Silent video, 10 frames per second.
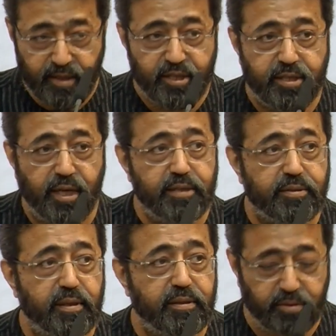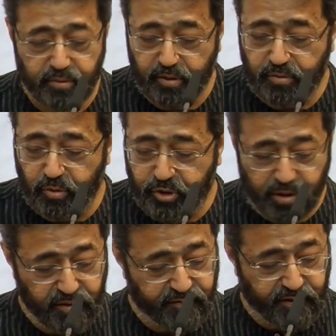Central to the
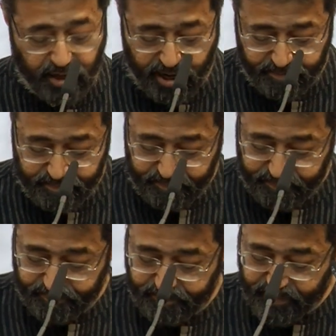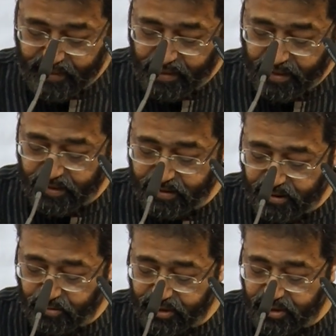notion of crime is
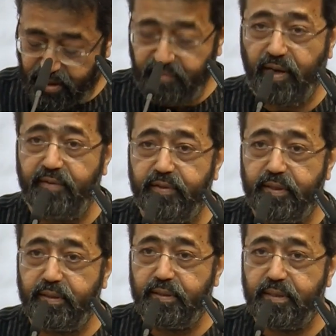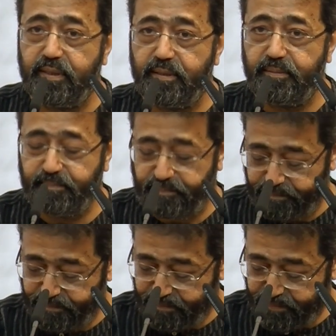the question of evidence.
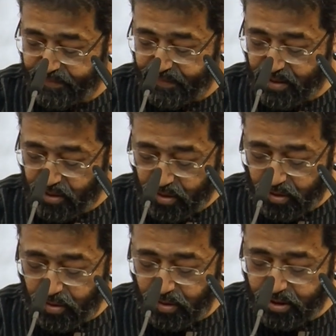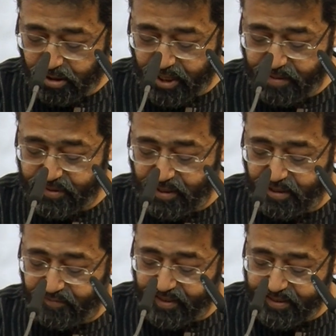All crimes are
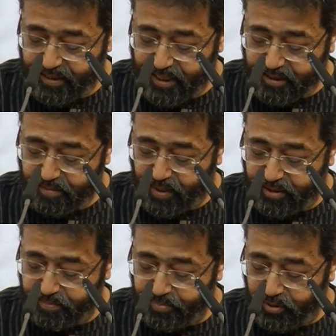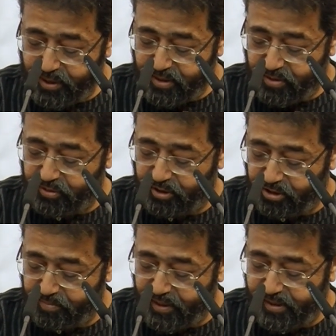investigated by the police or the
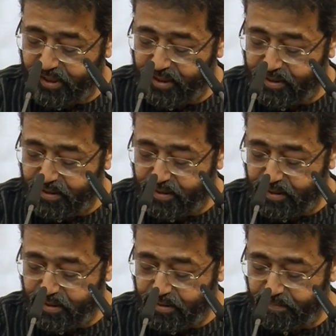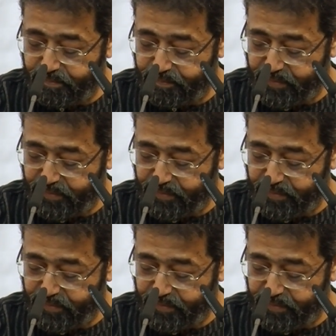criminal justice system.